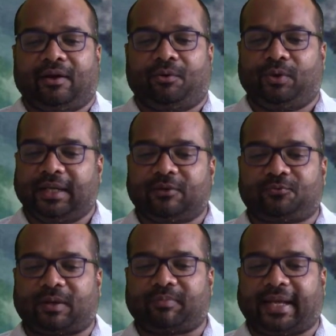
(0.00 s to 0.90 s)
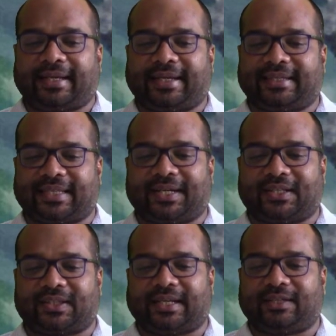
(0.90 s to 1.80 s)
who lived from
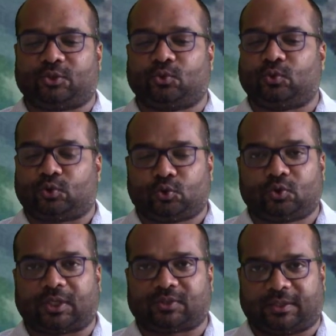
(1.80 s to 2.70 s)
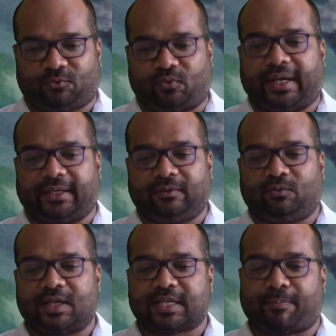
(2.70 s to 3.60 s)
1933 to 2005,
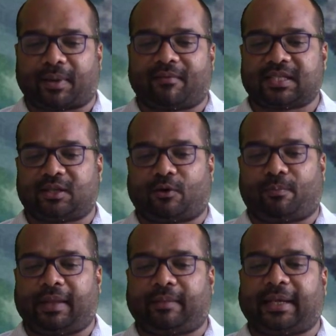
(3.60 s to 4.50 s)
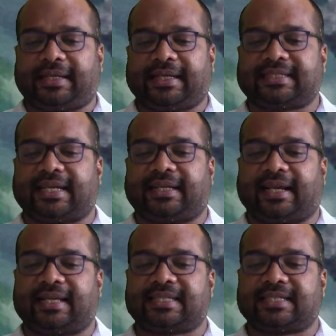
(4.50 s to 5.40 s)
was a professor of mathematics and
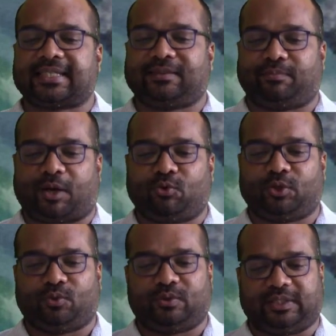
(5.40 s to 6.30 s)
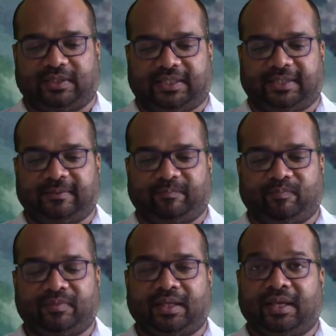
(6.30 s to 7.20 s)
classics at Brown University.
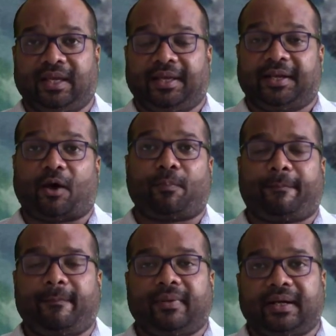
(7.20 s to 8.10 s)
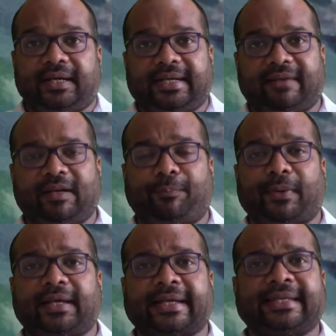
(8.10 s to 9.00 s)
Now, David
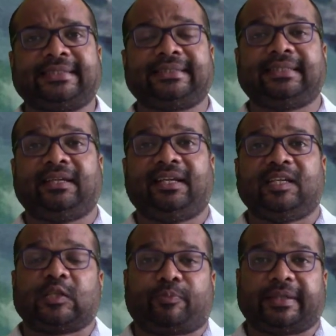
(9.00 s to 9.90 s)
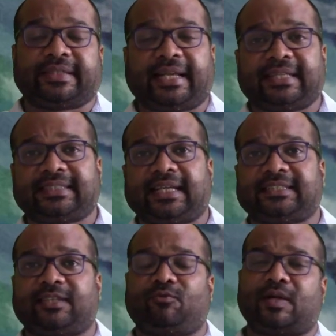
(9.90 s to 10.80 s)
Pingree's
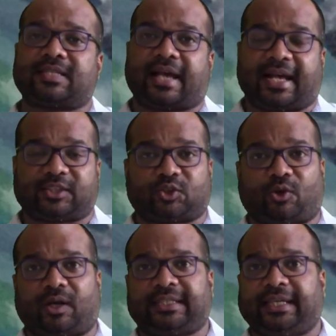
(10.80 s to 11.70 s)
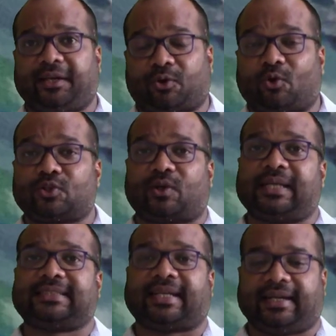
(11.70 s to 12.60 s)
specialization was astrology,
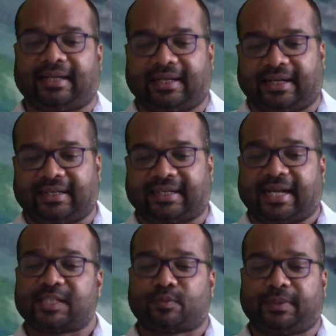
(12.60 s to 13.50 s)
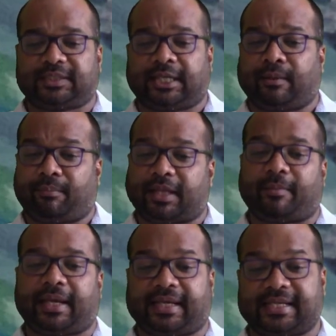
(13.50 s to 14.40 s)
cross-cultural transmission,
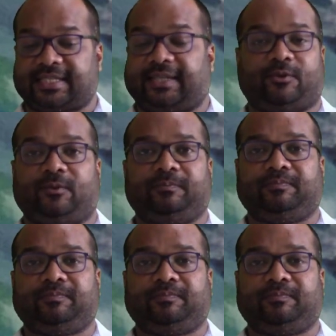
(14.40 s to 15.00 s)
mathematics and all.